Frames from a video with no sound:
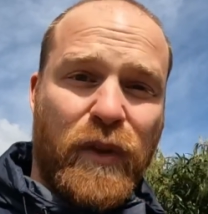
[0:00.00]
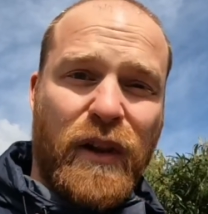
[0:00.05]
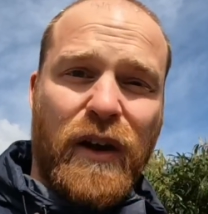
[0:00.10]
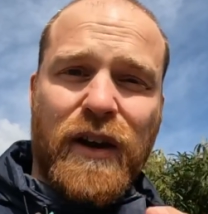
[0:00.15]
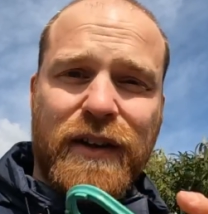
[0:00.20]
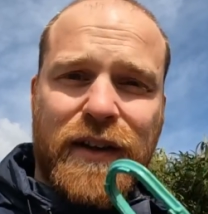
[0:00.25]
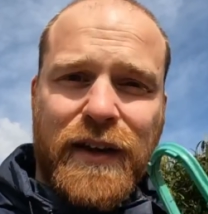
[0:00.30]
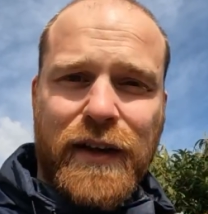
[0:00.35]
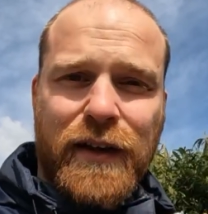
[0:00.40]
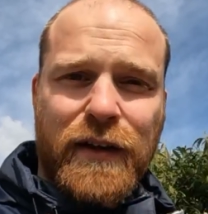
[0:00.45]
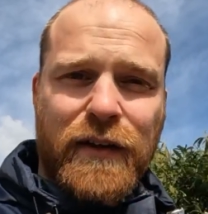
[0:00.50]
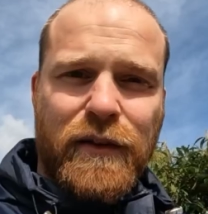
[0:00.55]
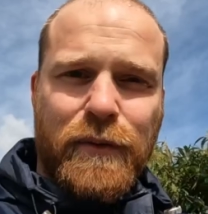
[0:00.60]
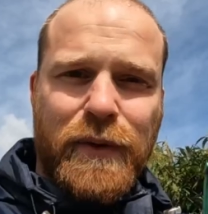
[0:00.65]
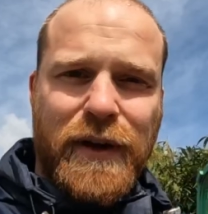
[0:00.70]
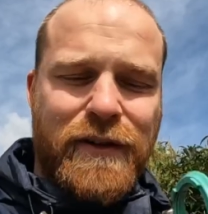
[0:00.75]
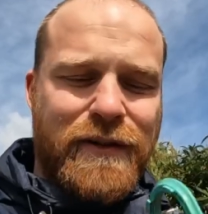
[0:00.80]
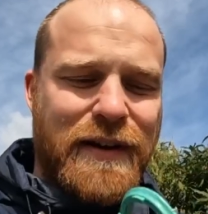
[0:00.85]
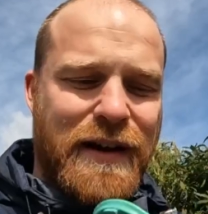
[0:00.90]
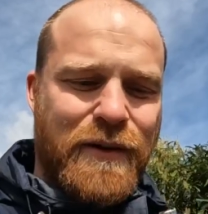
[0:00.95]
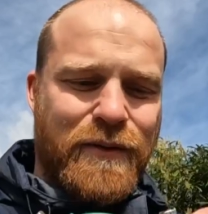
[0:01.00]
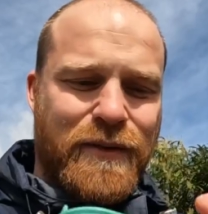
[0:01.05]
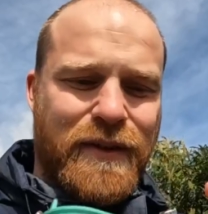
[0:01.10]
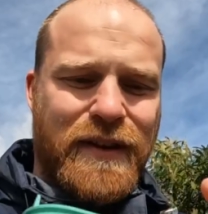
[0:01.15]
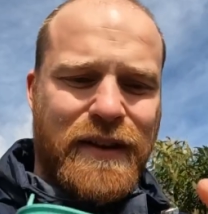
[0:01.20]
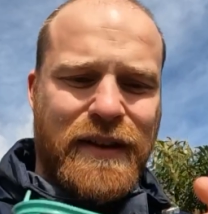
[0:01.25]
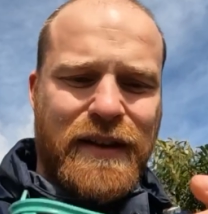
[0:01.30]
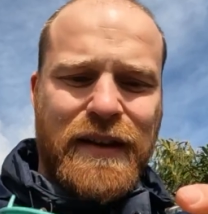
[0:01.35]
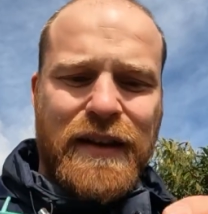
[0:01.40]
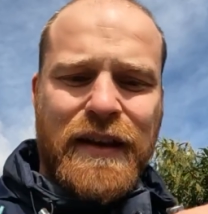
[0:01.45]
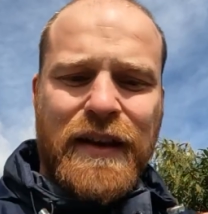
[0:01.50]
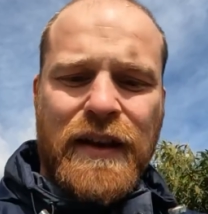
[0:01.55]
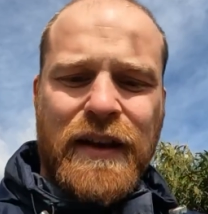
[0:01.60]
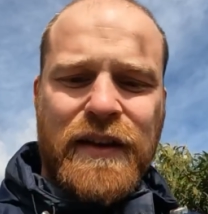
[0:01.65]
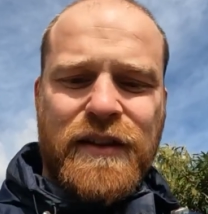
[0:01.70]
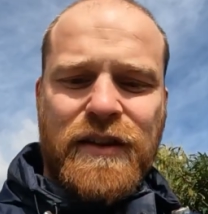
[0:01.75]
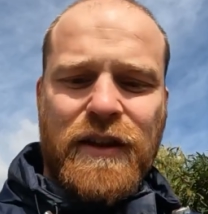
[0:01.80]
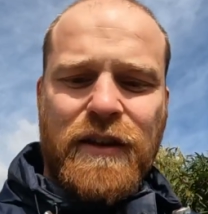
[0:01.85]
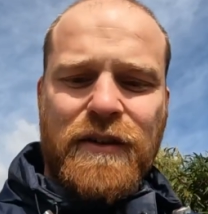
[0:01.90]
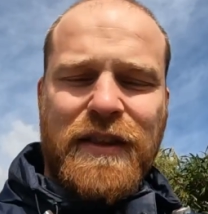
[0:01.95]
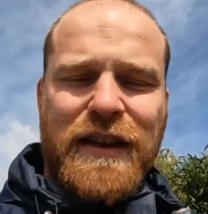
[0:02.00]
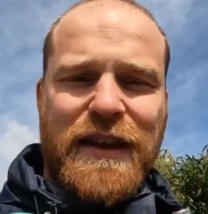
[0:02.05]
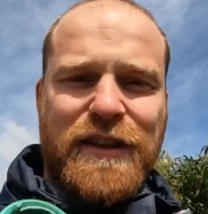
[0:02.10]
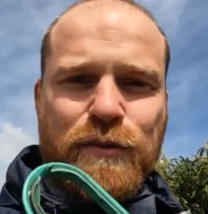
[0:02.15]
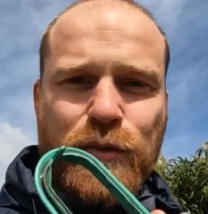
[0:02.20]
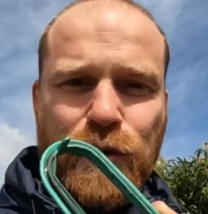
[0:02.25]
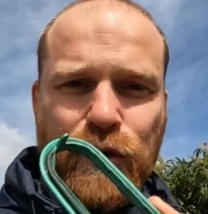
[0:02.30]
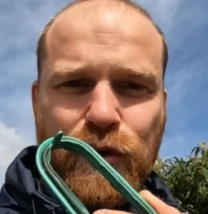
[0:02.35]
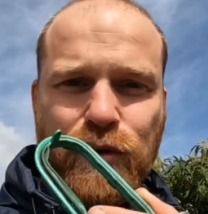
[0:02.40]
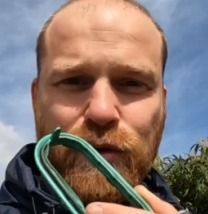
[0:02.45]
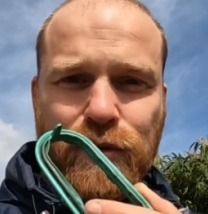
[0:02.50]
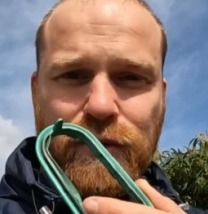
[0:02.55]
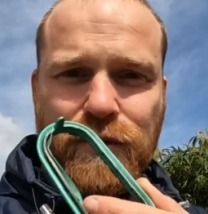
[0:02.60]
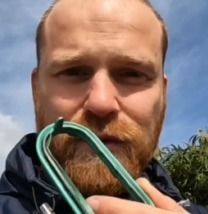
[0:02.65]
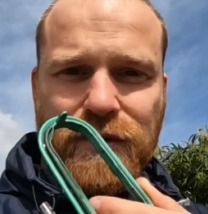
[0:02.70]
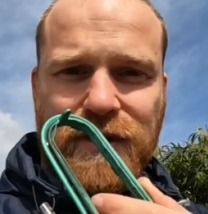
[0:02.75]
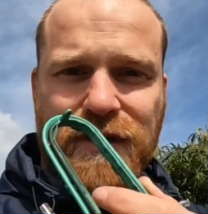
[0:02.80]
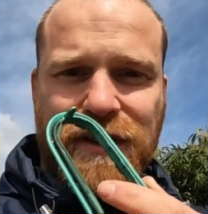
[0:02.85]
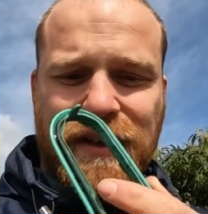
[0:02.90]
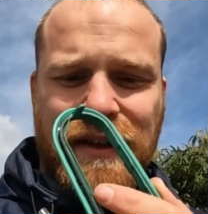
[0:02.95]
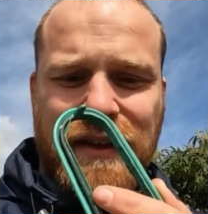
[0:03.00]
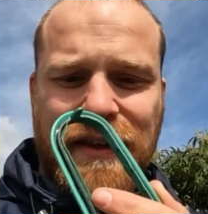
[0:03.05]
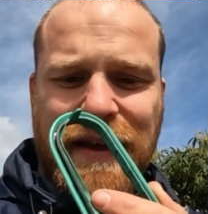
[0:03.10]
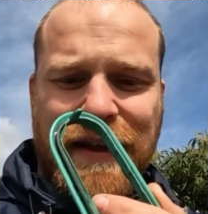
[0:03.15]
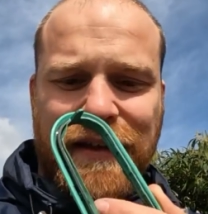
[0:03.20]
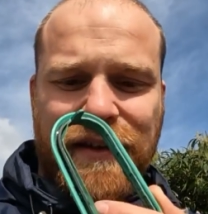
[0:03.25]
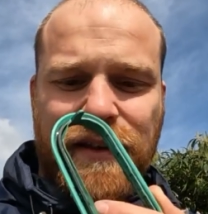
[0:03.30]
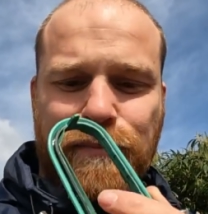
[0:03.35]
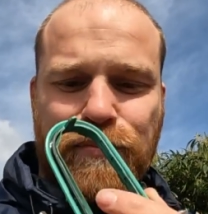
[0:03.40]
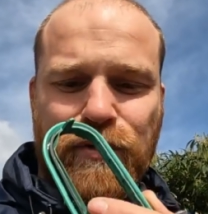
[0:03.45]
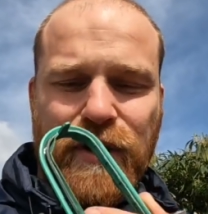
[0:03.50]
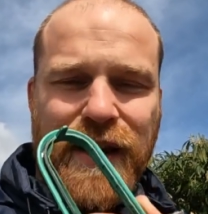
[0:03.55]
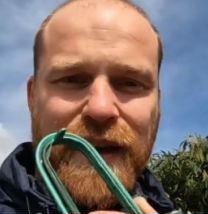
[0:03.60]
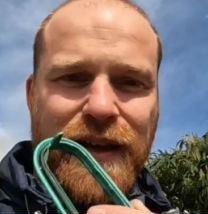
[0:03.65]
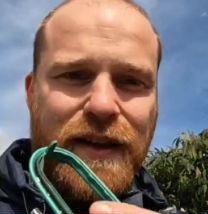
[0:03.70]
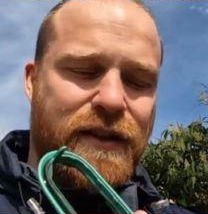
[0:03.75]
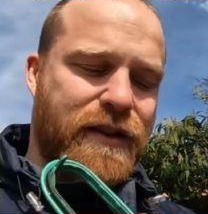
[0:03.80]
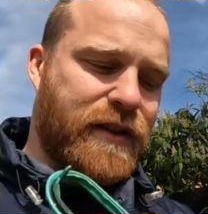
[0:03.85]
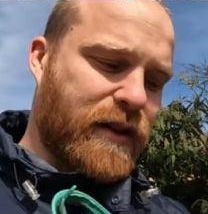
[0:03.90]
I did it the other way around, and so that's what caused that to break.